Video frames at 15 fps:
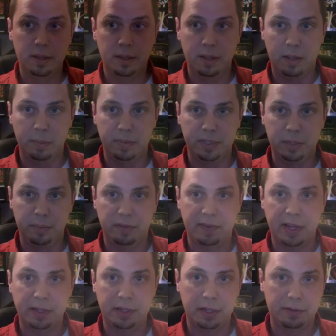to
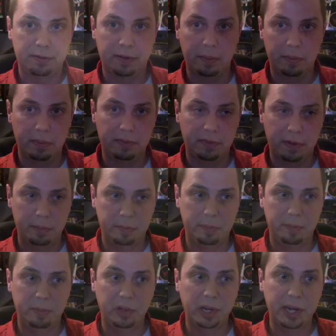prevent it from
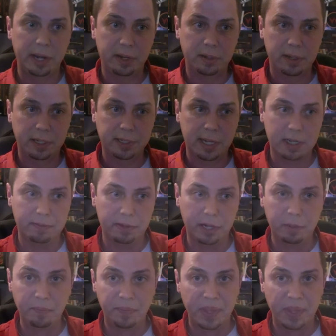bleeding excessively.